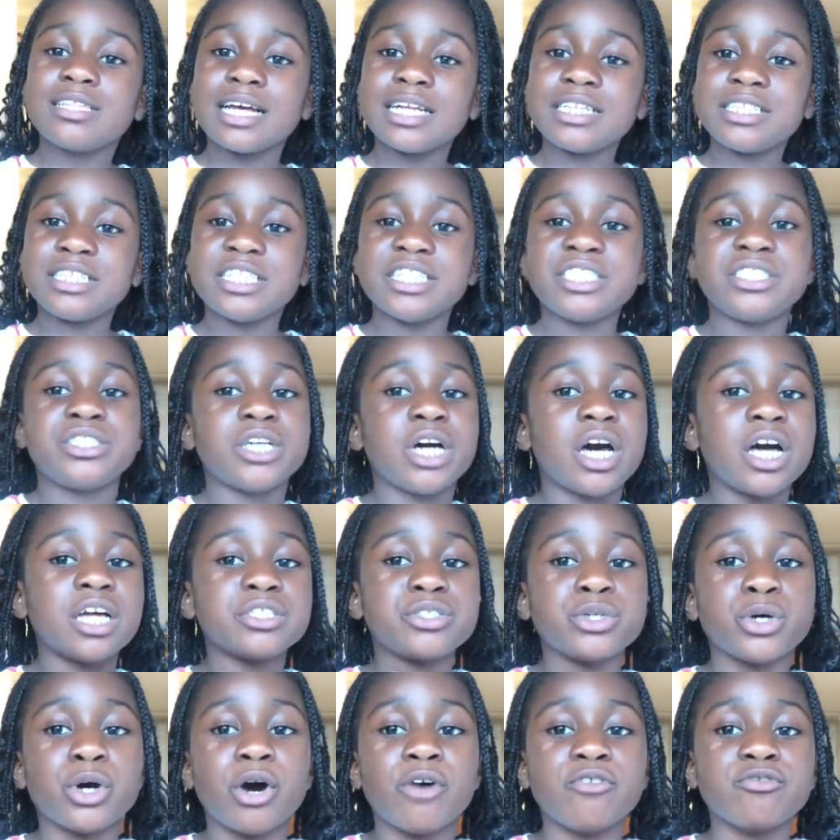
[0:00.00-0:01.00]
Daddy
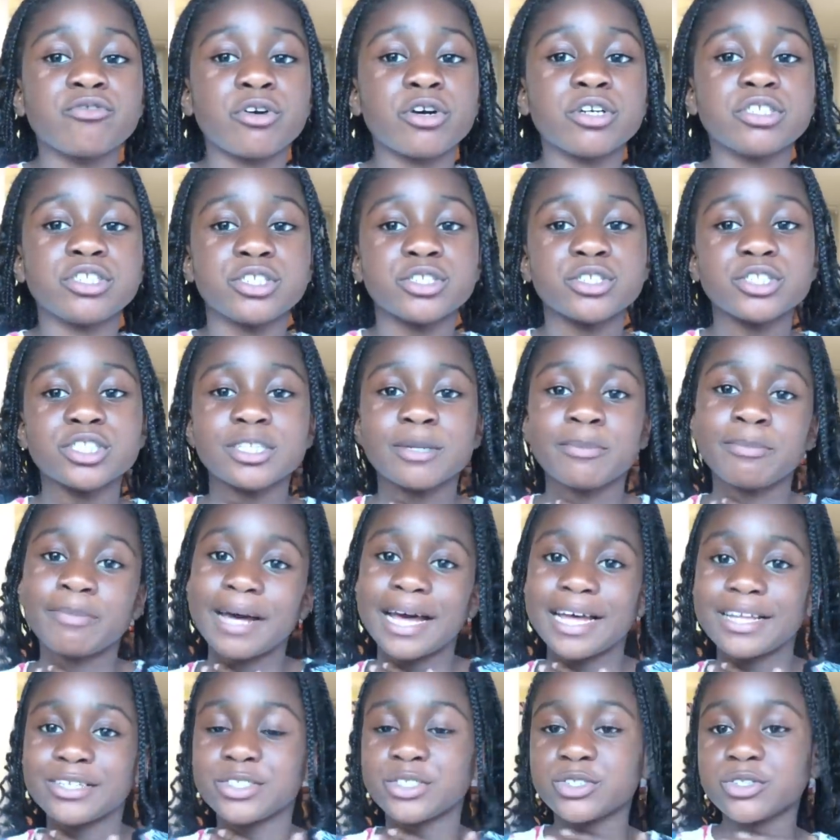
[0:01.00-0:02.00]
turned it off because it was a
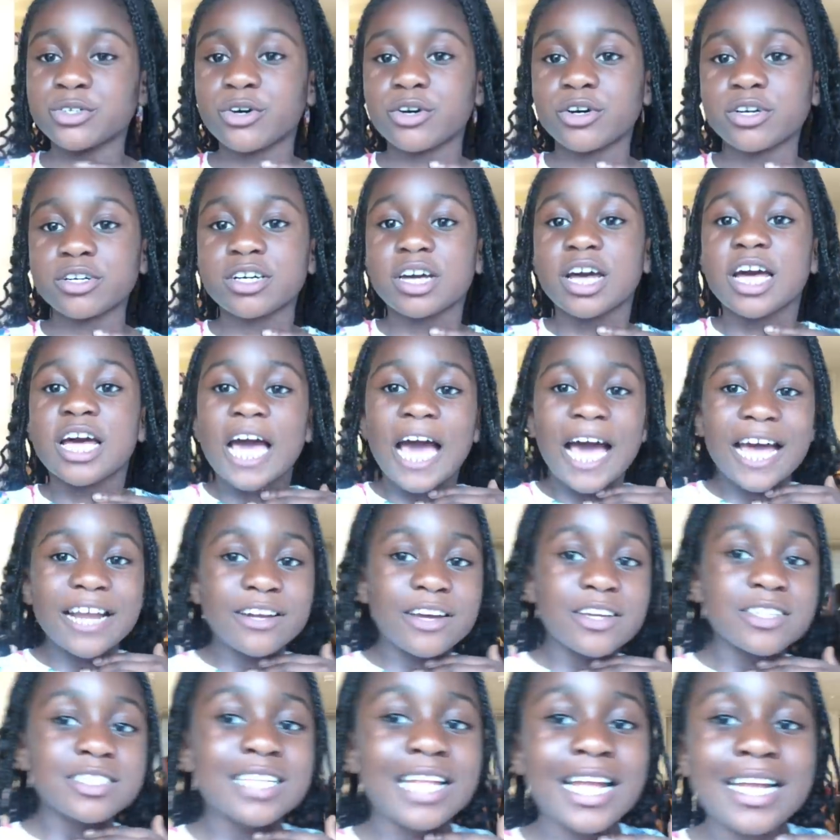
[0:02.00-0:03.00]
bad song. And
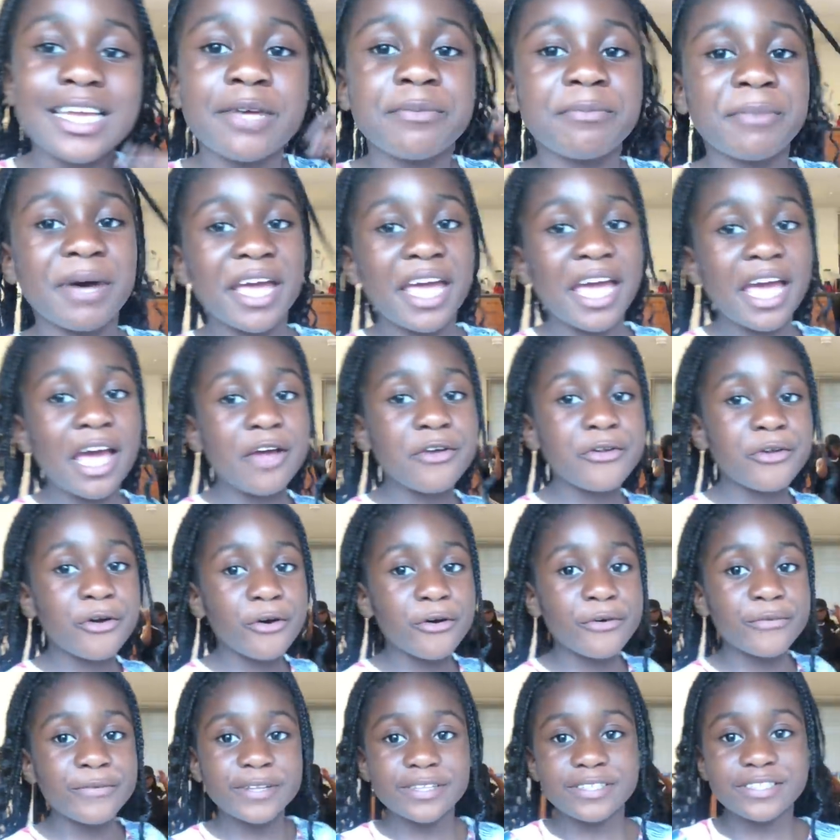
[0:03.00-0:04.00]
I was like in my head,
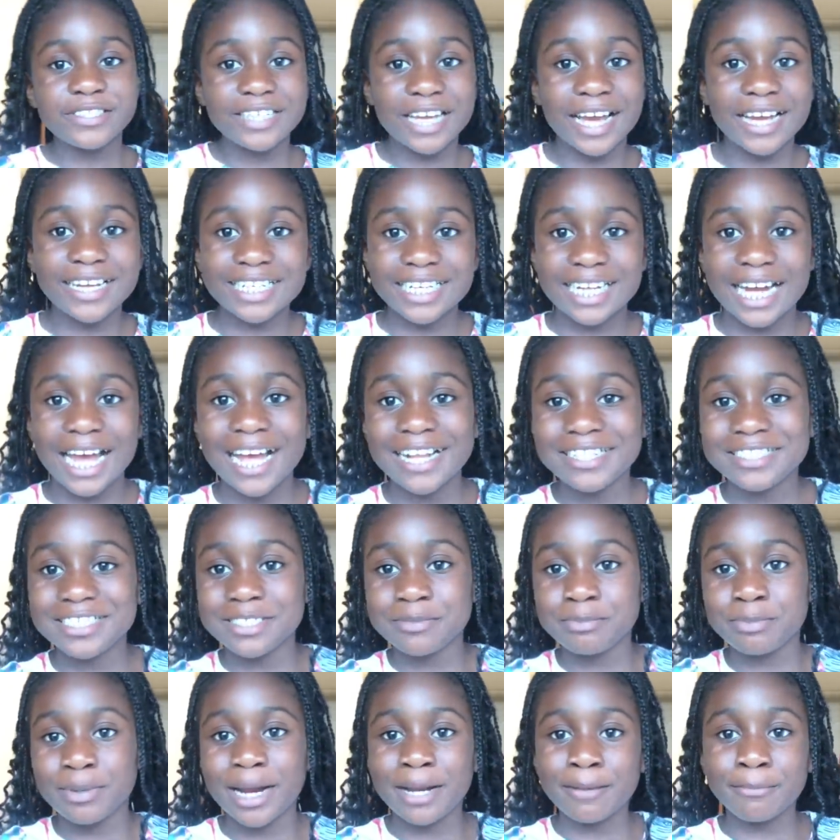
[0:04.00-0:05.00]
oh Wendy, I can
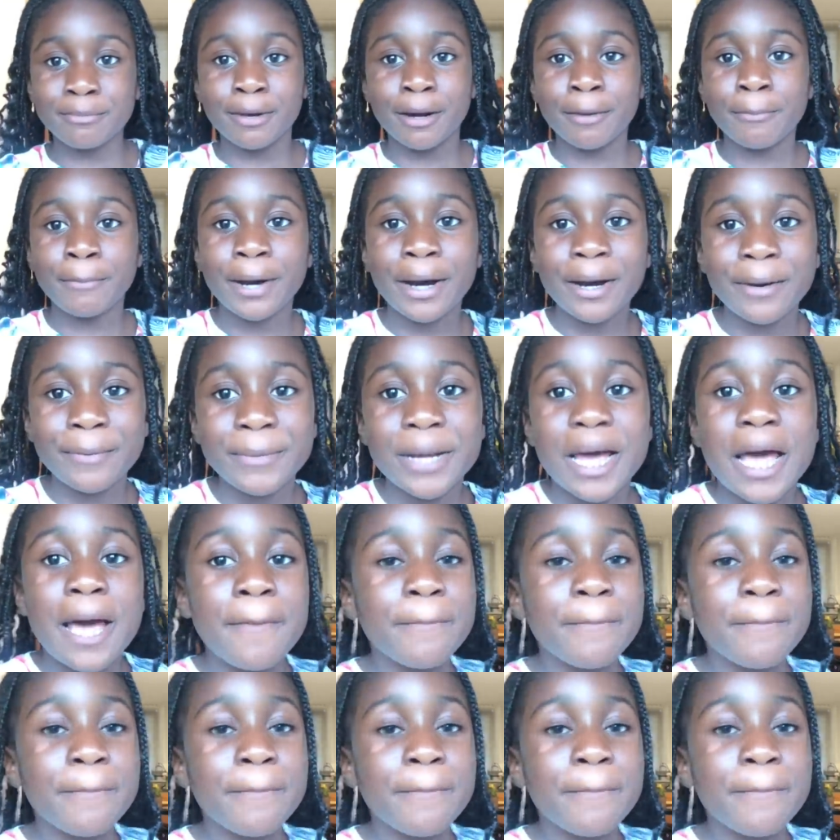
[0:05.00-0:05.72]
actually prank my mom